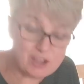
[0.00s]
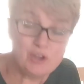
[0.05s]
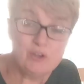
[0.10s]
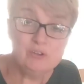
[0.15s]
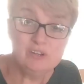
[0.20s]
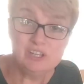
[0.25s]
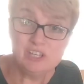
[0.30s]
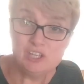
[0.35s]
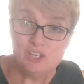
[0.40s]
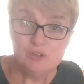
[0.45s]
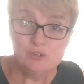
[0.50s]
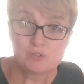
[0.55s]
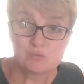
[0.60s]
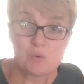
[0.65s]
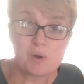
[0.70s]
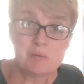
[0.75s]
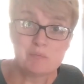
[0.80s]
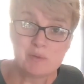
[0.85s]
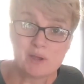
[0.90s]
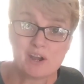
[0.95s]
I only
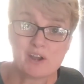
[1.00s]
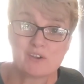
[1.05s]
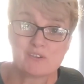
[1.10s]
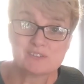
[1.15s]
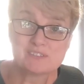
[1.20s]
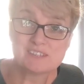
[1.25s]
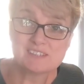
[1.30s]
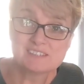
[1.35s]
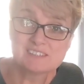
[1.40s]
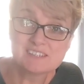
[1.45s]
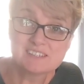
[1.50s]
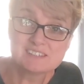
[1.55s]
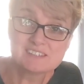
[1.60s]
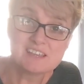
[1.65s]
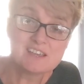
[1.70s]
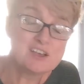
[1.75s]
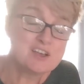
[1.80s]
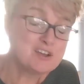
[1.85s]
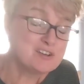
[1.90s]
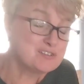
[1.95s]
use one pair of
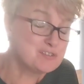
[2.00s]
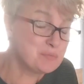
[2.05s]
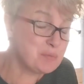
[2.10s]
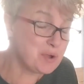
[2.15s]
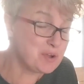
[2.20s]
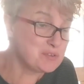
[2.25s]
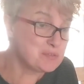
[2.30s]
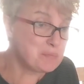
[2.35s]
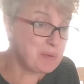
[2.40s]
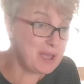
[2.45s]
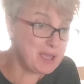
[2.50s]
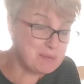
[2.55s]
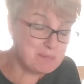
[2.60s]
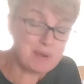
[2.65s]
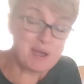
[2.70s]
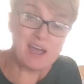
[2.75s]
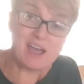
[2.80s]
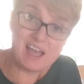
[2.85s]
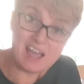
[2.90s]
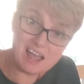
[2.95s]
scissors for both
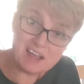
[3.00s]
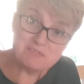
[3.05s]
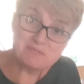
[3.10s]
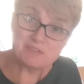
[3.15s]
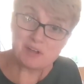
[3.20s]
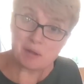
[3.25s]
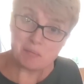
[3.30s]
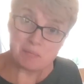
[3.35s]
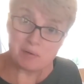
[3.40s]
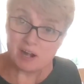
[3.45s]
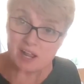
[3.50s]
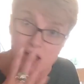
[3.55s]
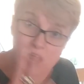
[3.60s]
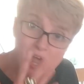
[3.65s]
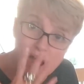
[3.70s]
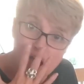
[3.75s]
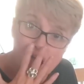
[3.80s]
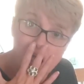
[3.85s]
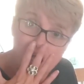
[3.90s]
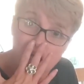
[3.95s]
paper and fabric.
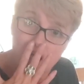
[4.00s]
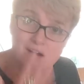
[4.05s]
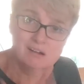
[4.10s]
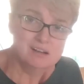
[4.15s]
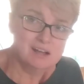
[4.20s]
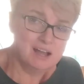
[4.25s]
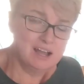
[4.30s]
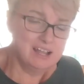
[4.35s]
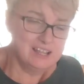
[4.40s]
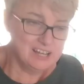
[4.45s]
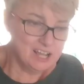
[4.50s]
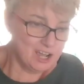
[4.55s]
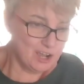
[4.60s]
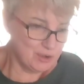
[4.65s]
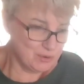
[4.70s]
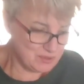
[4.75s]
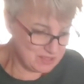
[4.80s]
I know,